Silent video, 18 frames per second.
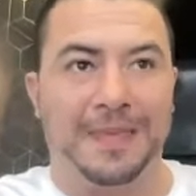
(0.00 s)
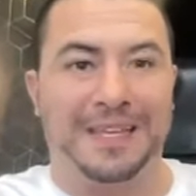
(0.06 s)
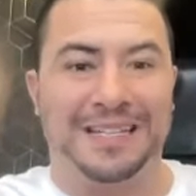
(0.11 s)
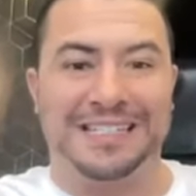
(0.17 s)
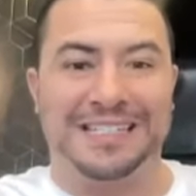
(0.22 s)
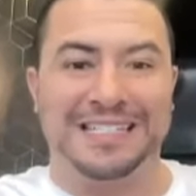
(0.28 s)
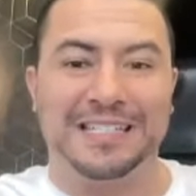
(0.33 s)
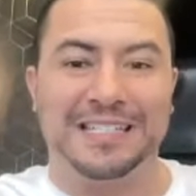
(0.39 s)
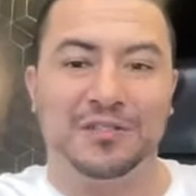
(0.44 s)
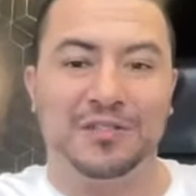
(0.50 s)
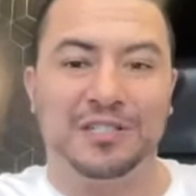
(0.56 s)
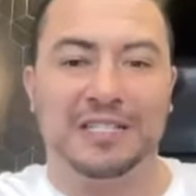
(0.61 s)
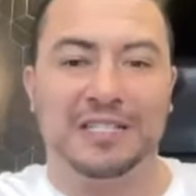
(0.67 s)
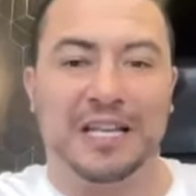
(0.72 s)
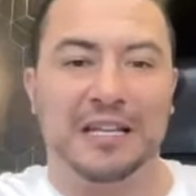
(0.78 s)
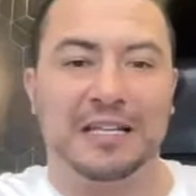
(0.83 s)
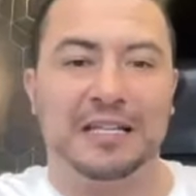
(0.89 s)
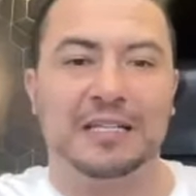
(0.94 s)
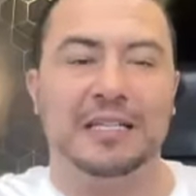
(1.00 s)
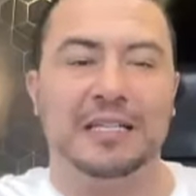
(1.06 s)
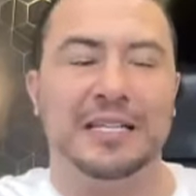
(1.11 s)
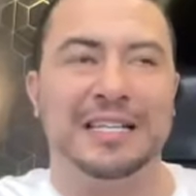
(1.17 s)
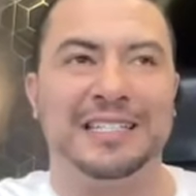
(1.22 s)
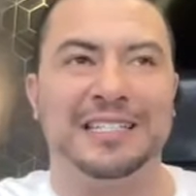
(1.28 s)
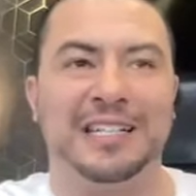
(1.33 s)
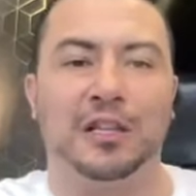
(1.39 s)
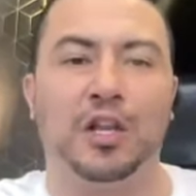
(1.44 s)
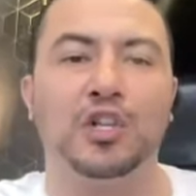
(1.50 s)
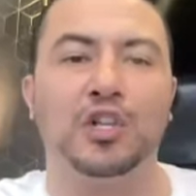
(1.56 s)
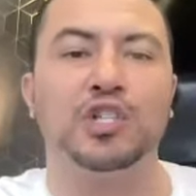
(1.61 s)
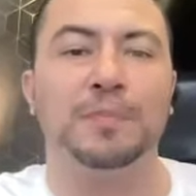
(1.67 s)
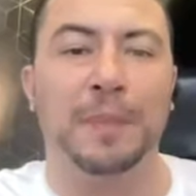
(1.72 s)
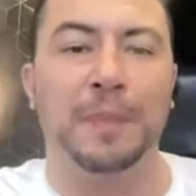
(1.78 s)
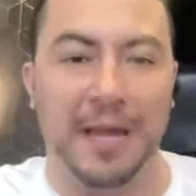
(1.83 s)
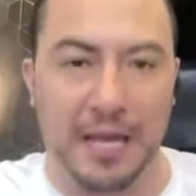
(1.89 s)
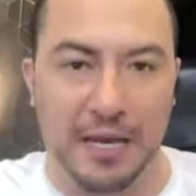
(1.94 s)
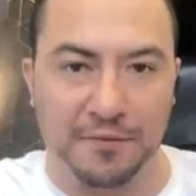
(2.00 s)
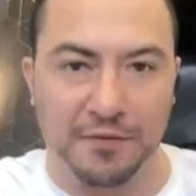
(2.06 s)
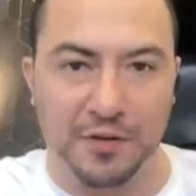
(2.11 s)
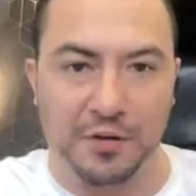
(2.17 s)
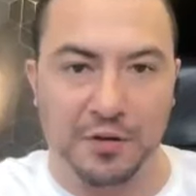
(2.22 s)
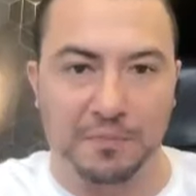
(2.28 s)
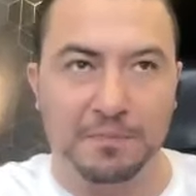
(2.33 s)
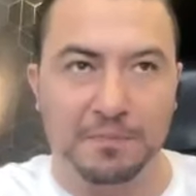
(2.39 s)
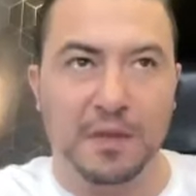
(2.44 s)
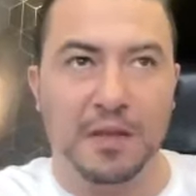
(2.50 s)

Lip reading: And skill set is a learned behavior.